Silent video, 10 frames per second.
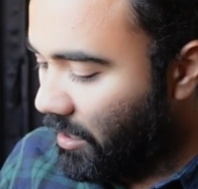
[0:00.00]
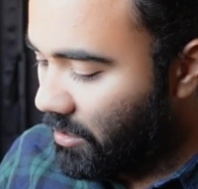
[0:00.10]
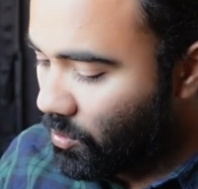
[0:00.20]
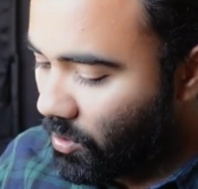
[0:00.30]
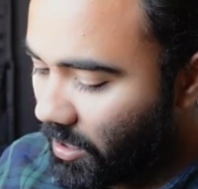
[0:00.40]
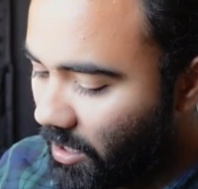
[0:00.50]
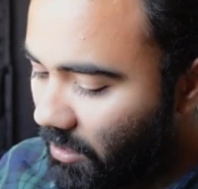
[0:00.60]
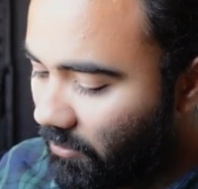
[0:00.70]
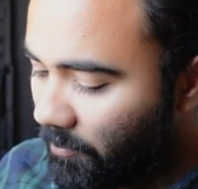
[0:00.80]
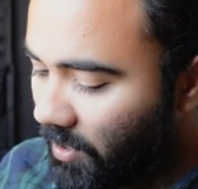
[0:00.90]
Ashoka
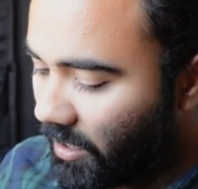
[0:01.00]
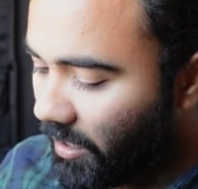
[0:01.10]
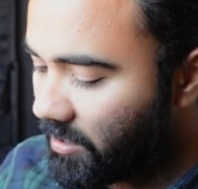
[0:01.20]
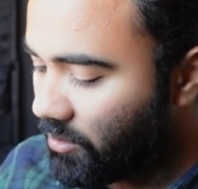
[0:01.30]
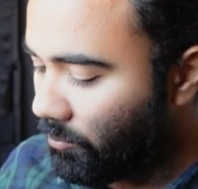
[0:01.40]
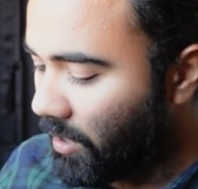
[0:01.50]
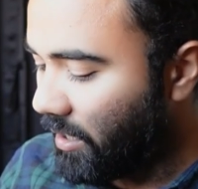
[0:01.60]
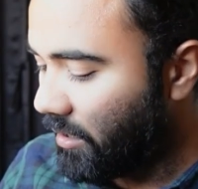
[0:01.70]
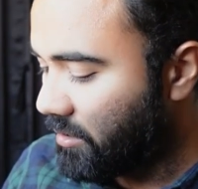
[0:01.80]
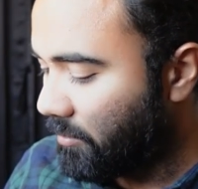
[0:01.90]
gave up the aggressive
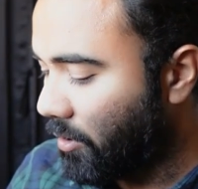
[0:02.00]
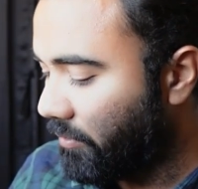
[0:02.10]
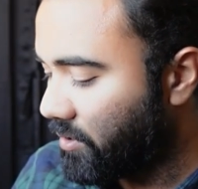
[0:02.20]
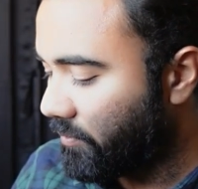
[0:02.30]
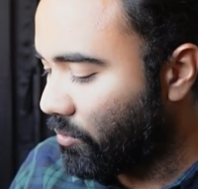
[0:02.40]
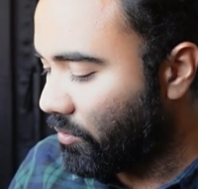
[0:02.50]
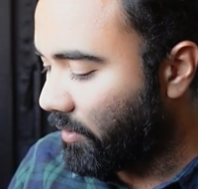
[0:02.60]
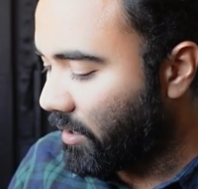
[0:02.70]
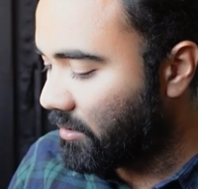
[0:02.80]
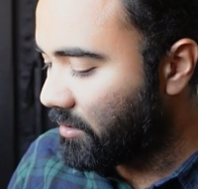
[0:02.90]
militarism of his
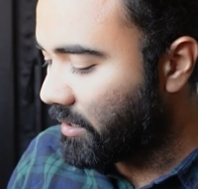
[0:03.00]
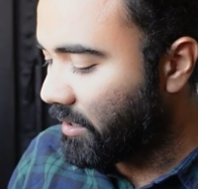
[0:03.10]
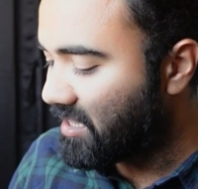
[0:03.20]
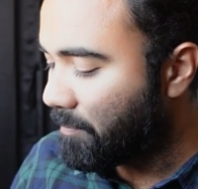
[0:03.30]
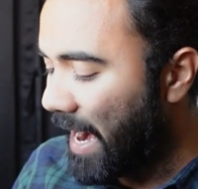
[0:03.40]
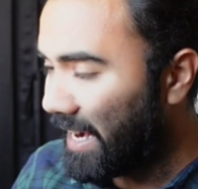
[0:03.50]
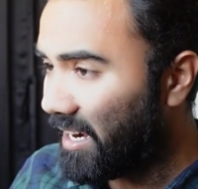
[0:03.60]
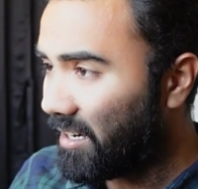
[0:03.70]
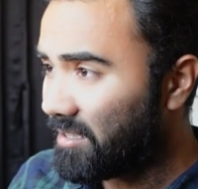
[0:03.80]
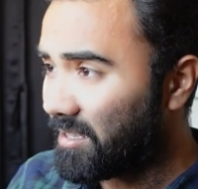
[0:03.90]
forefathers and
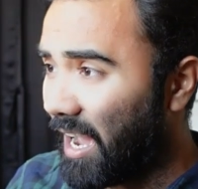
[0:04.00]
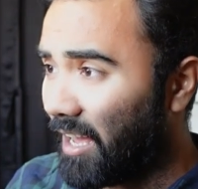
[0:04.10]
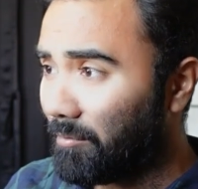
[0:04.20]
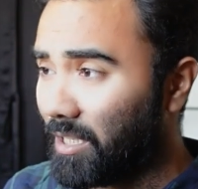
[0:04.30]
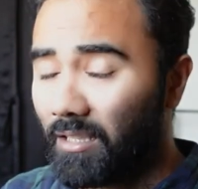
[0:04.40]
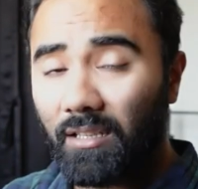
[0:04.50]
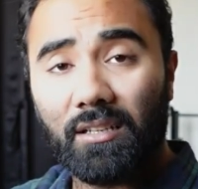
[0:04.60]
disbanded his army.